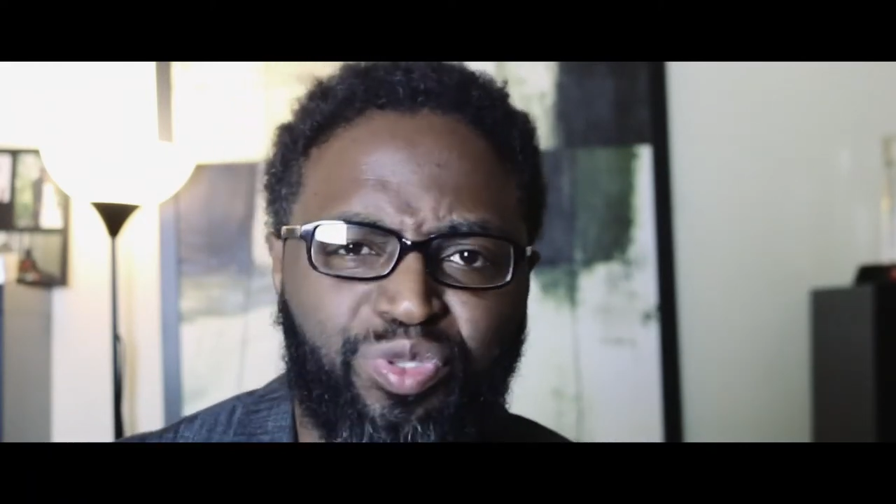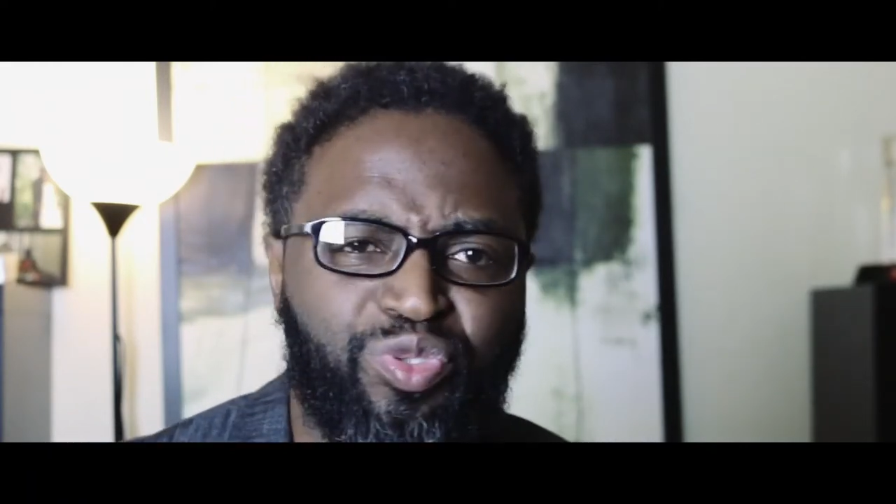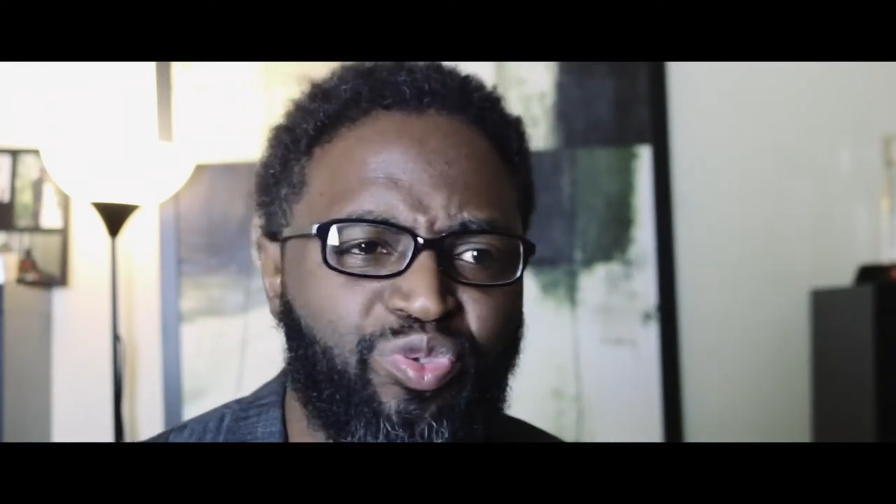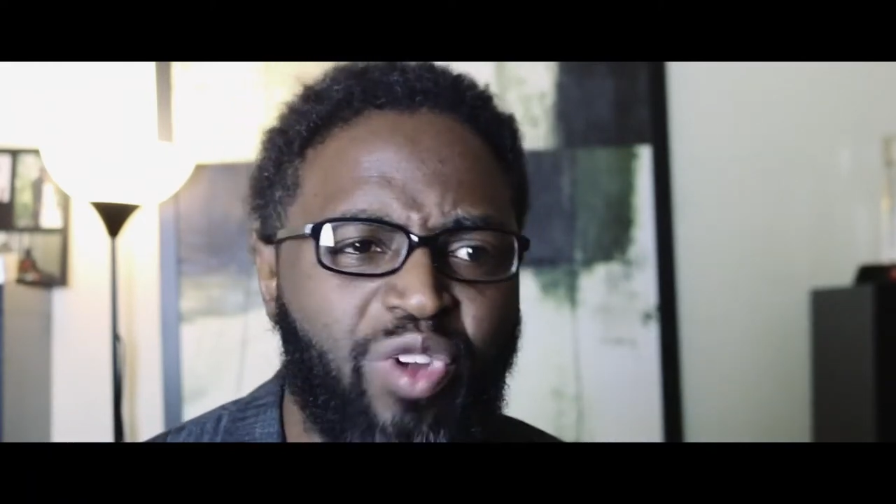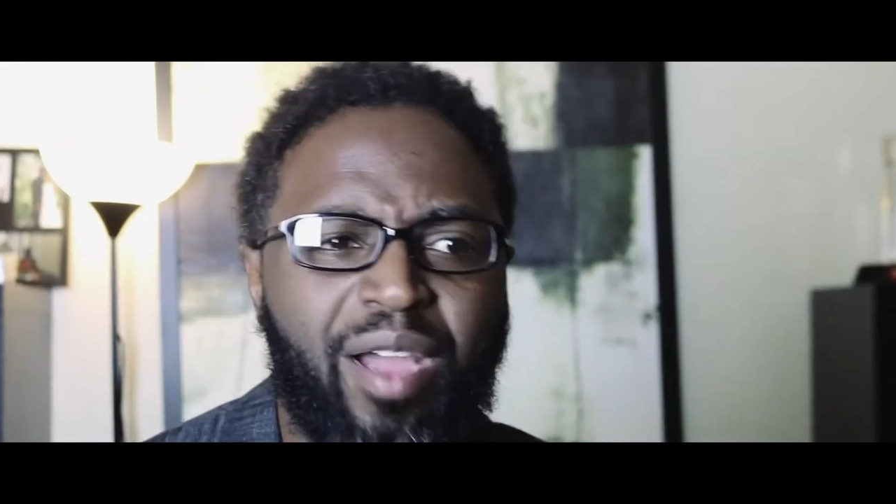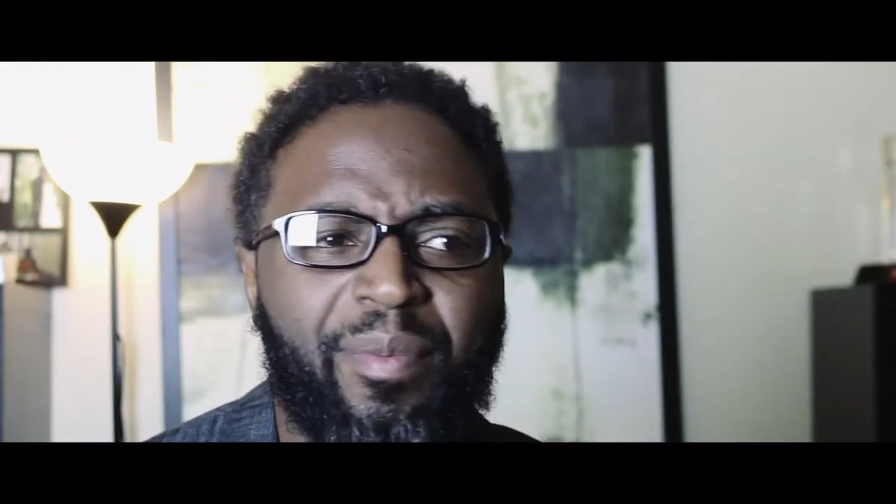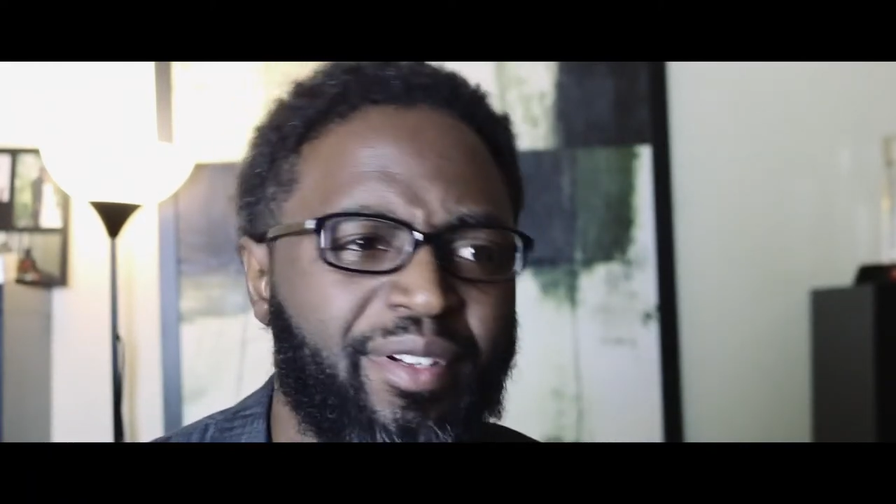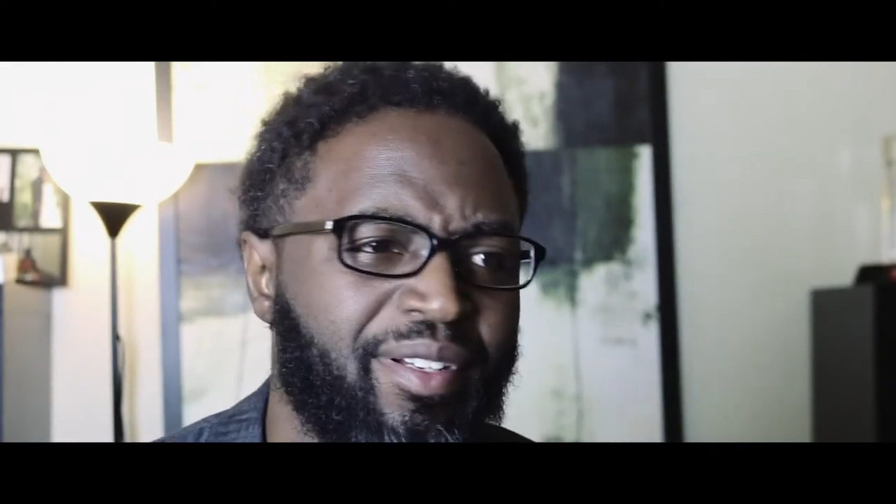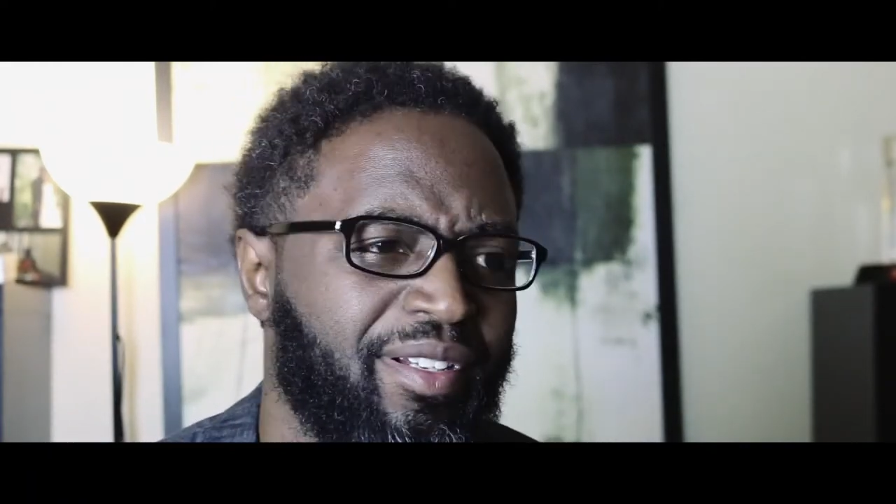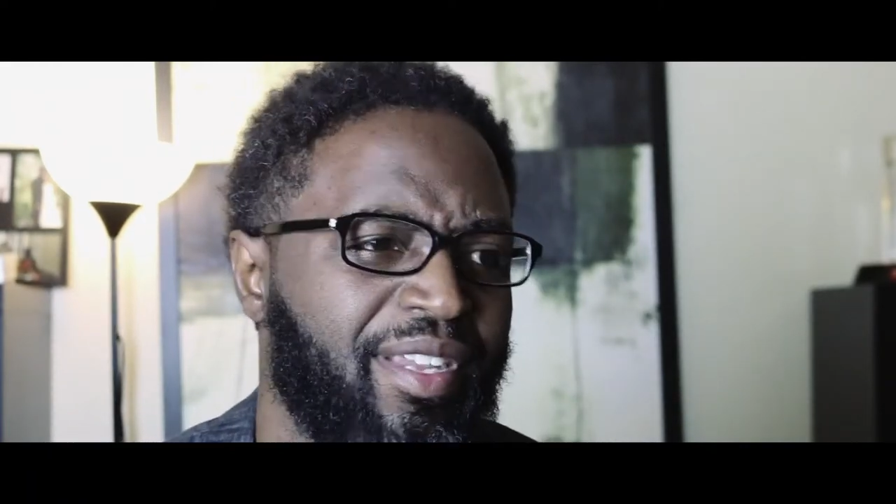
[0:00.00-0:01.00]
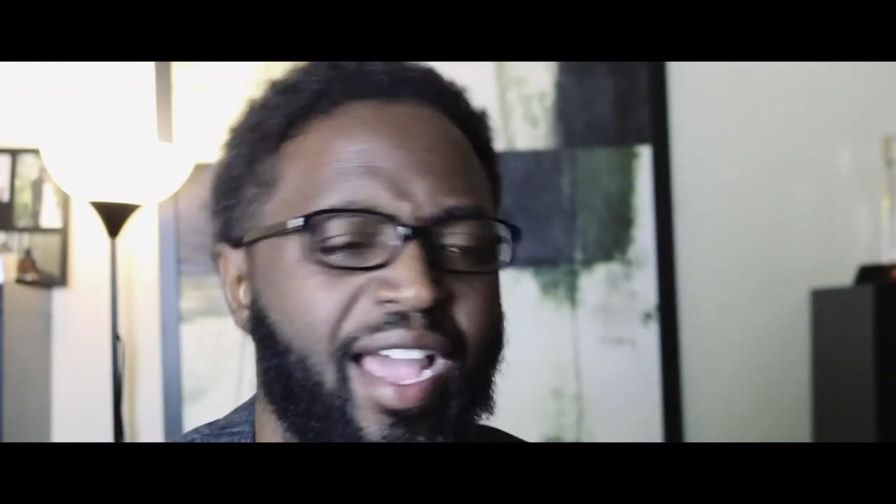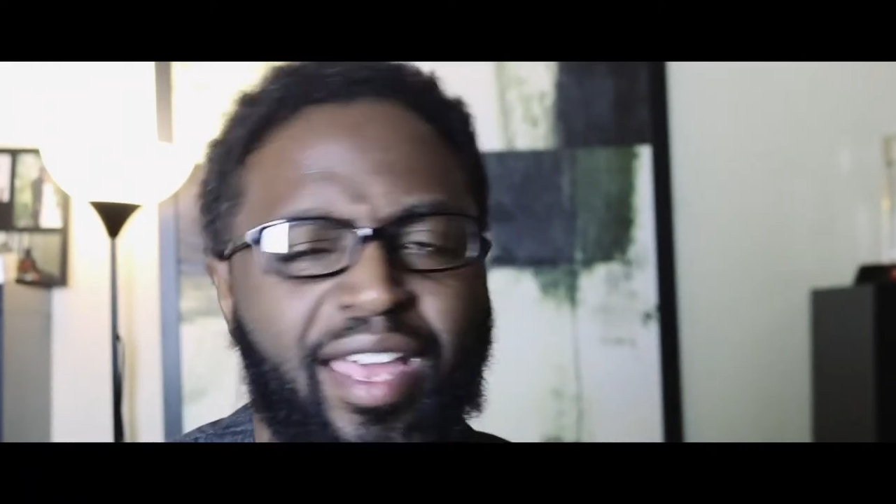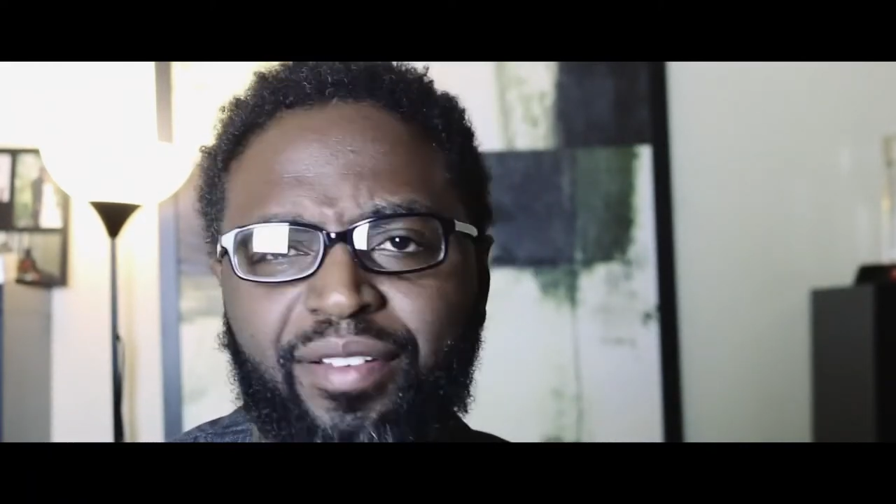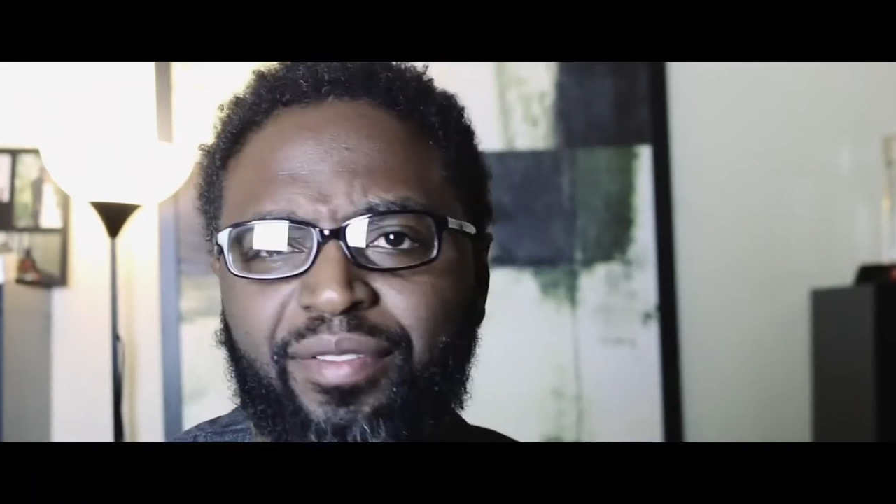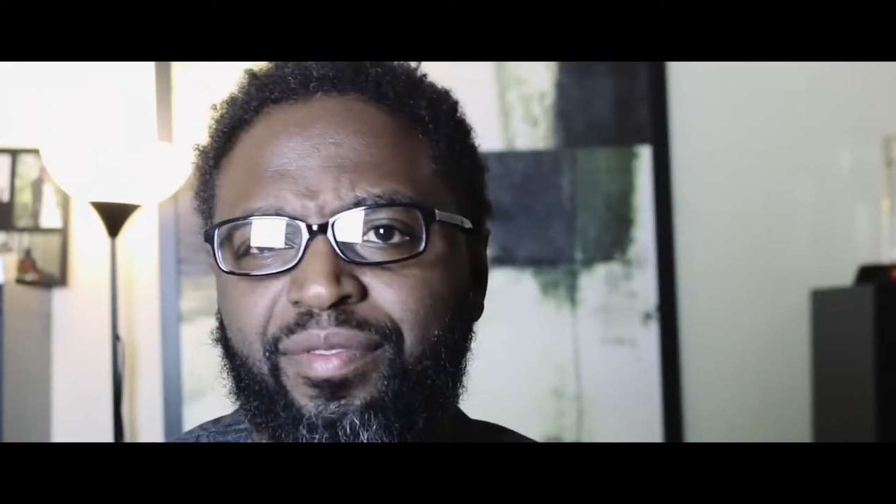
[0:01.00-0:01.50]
drama kind of,